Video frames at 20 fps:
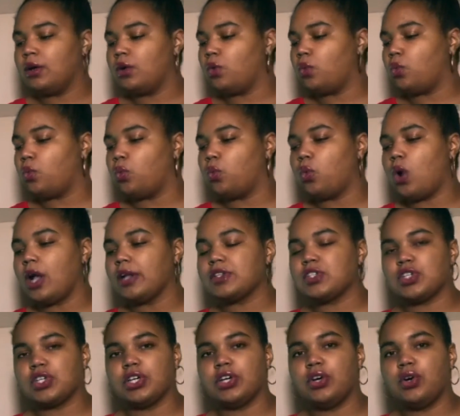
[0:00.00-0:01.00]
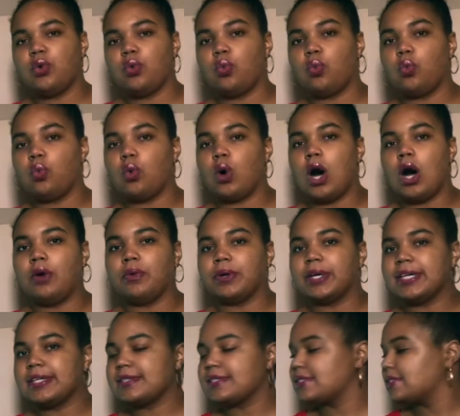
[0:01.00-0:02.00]
Walter
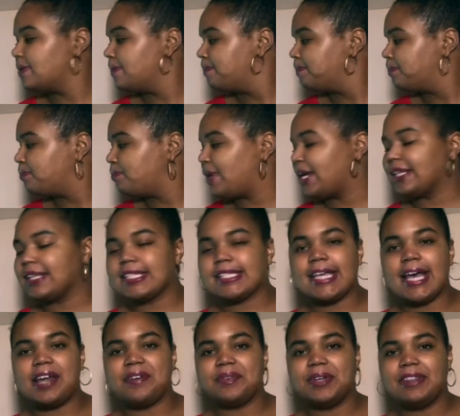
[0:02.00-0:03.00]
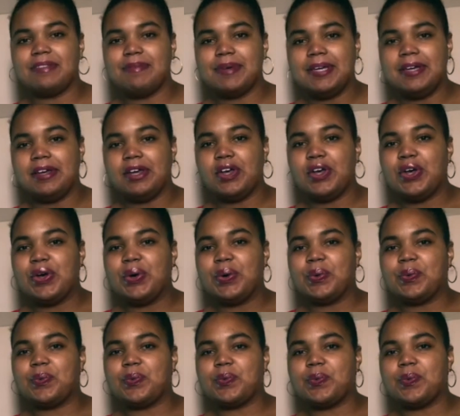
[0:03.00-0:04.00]
Walrus. Make the sound with me.
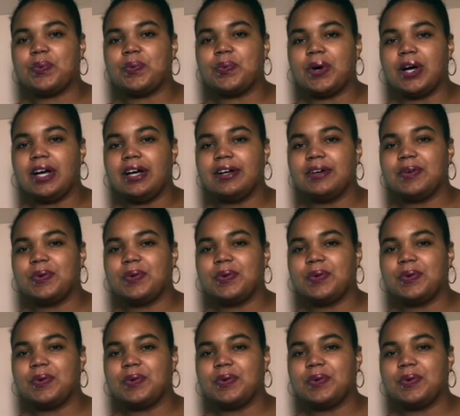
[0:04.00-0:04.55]
All